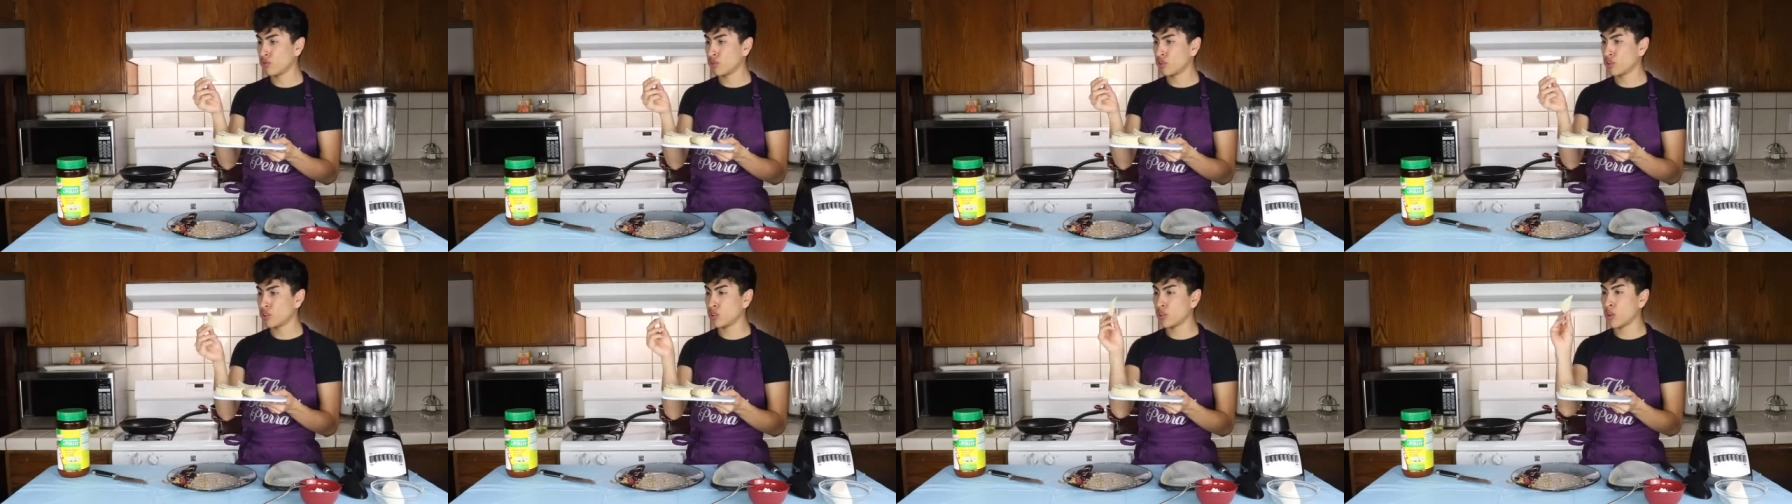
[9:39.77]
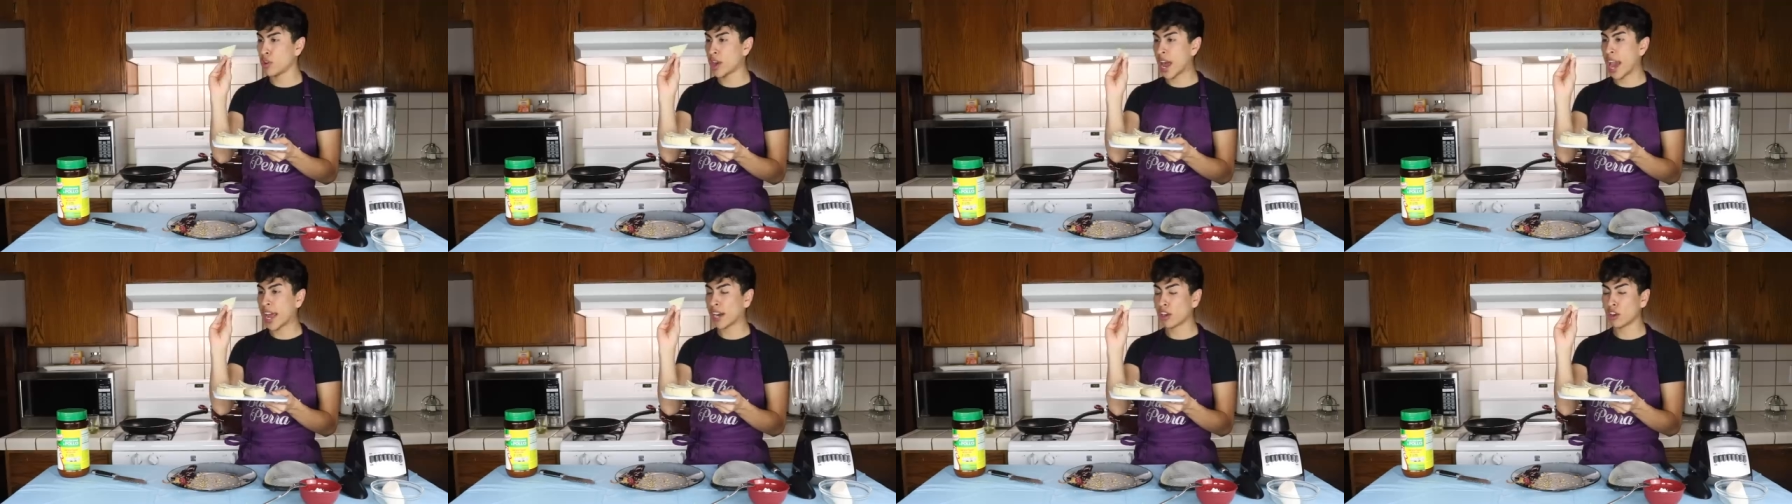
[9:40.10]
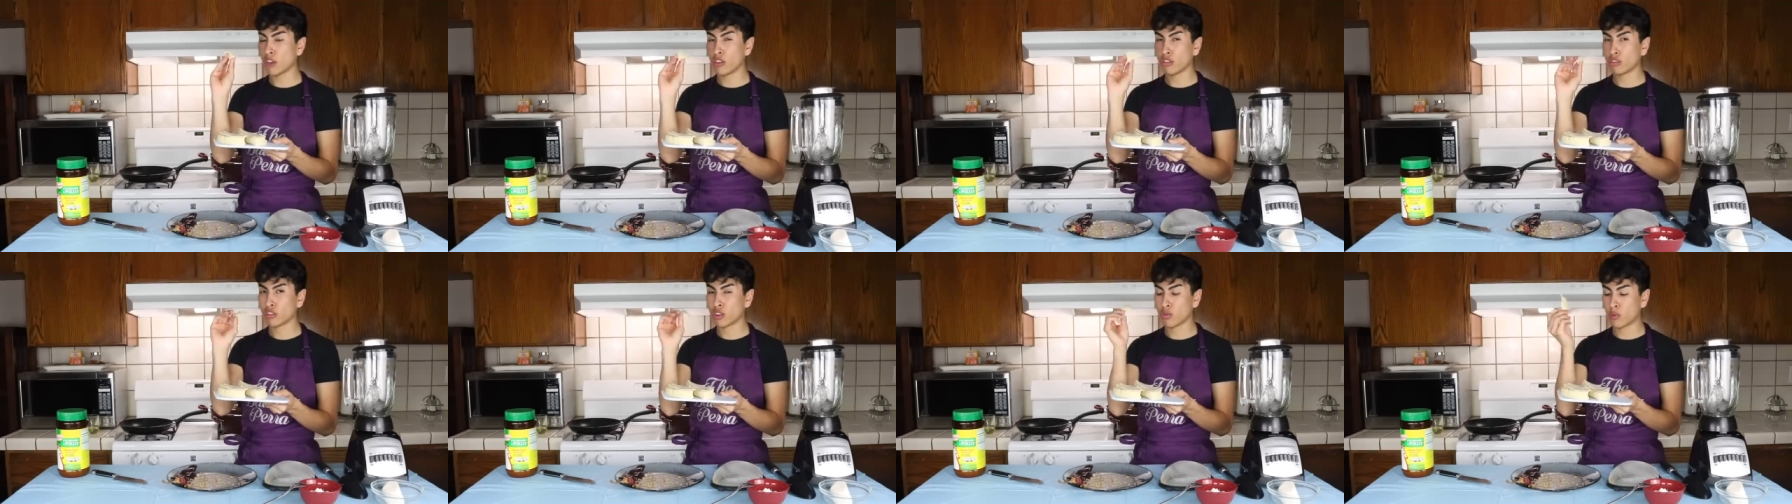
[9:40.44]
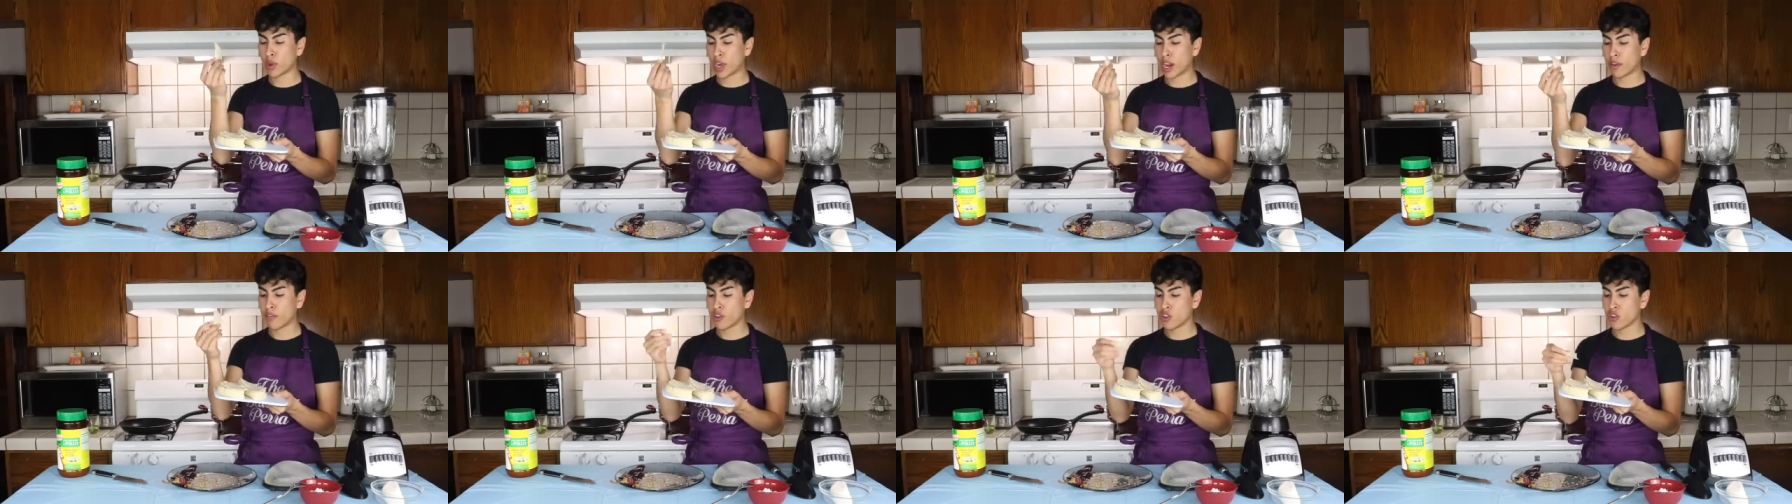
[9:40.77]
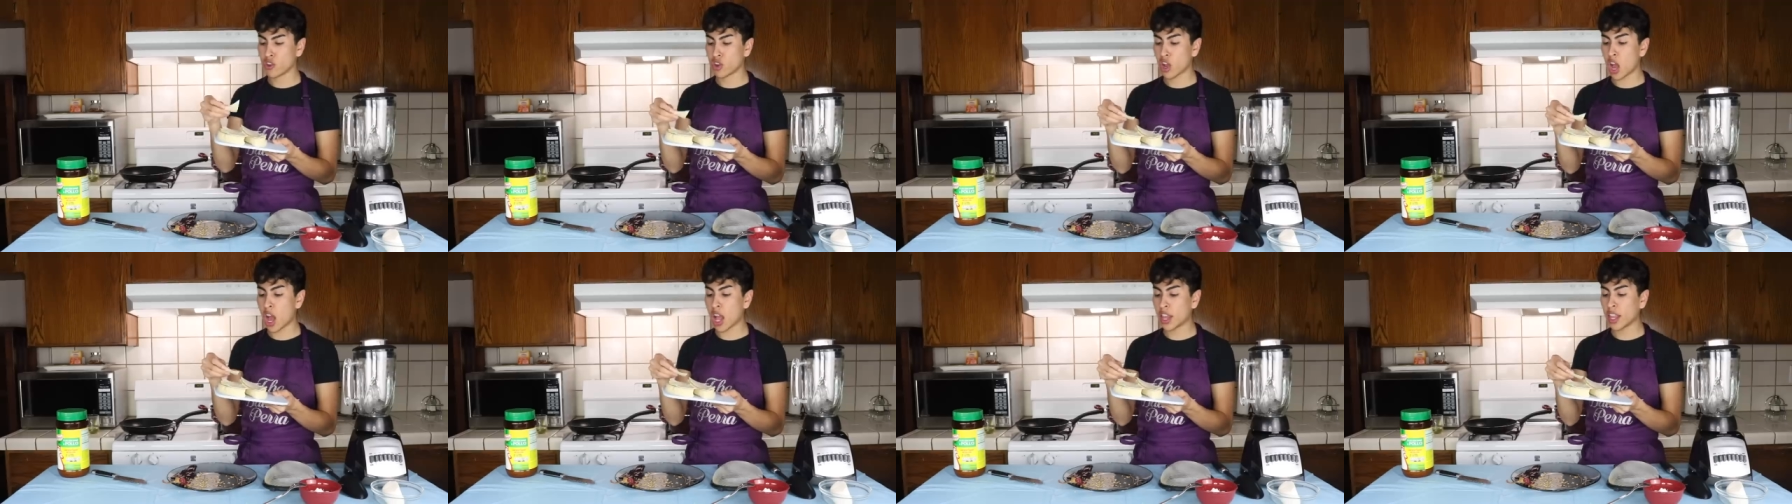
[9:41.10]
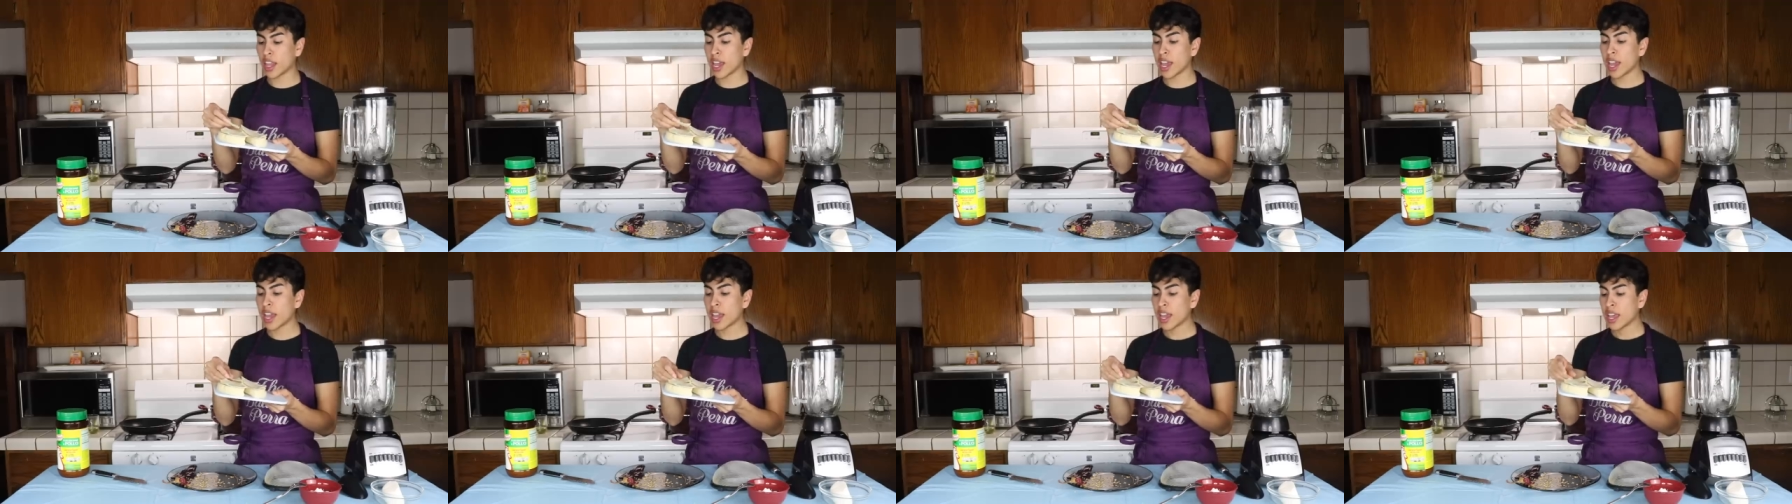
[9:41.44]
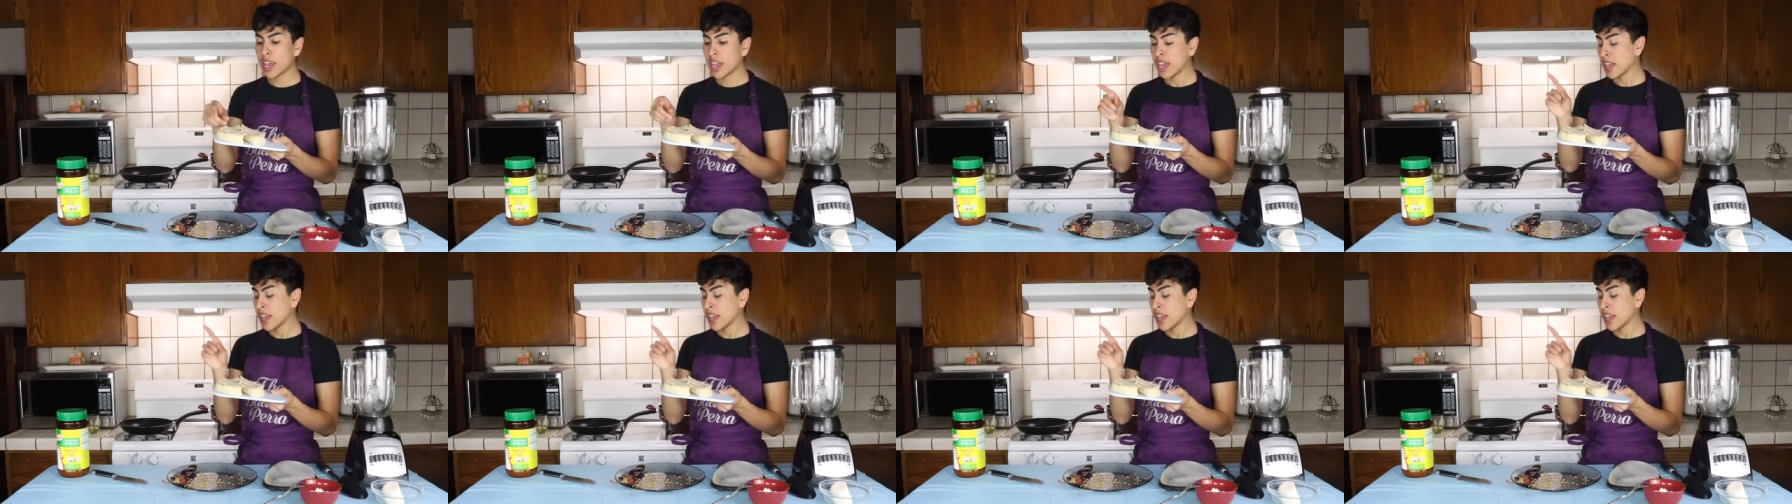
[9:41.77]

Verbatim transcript: to dorarlos or whatever you call it.